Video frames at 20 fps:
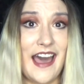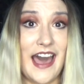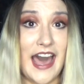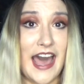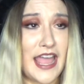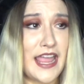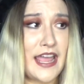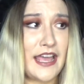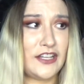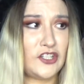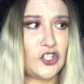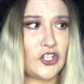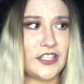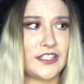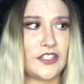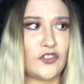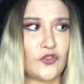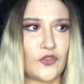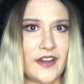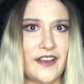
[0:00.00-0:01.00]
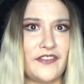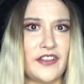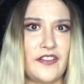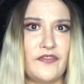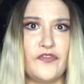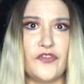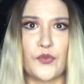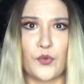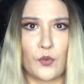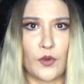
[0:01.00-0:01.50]
I had just
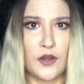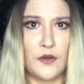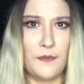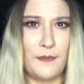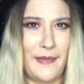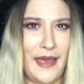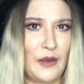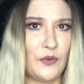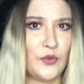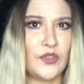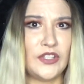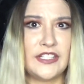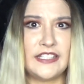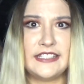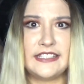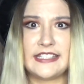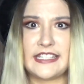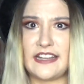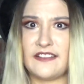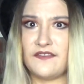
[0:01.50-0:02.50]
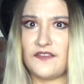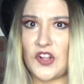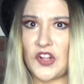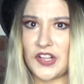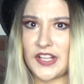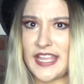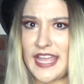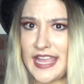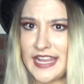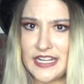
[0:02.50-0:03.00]
driven through mountains and
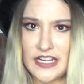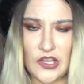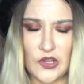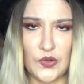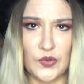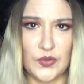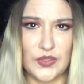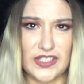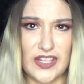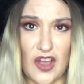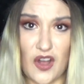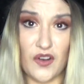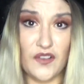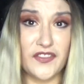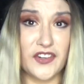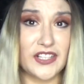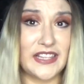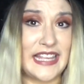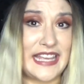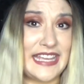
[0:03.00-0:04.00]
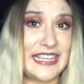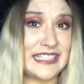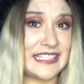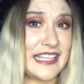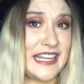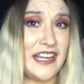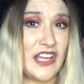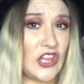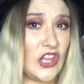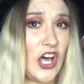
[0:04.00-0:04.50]
volcanoes, over lakes
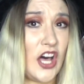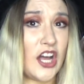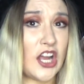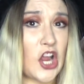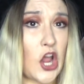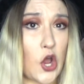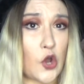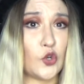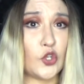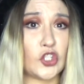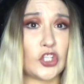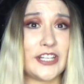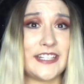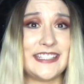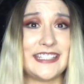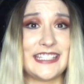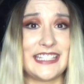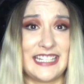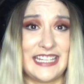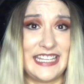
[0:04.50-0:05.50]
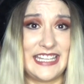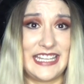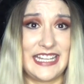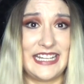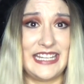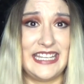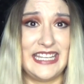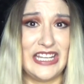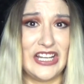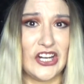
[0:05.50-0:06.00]
and along oceans to
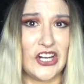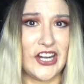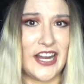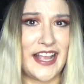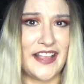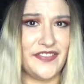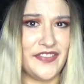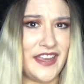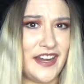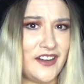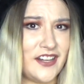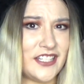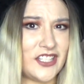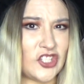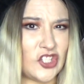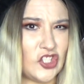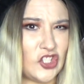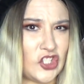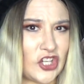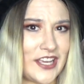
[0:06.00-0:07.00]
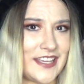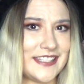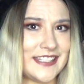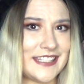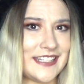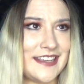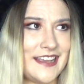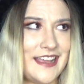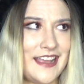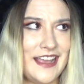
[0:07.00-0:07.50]
get here, and there is
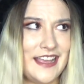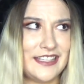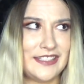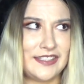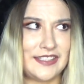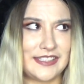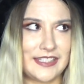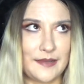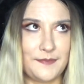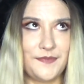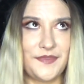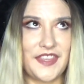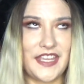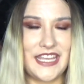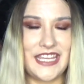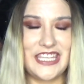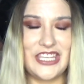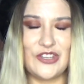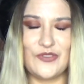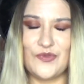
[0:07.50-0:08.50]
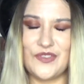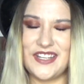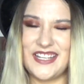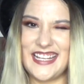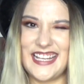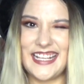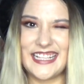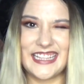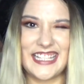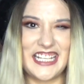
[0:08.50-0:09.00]
just something
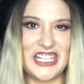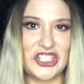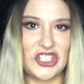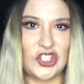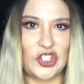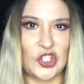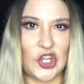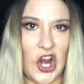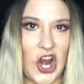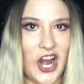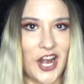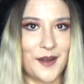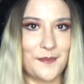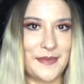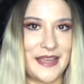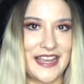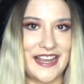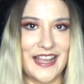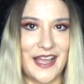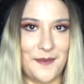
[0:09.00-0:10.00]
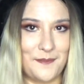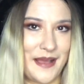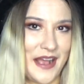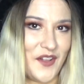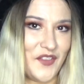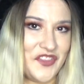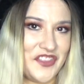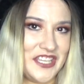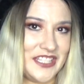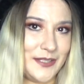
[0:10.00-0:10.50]
uniquely charming
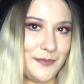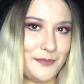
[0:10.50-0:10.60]
about this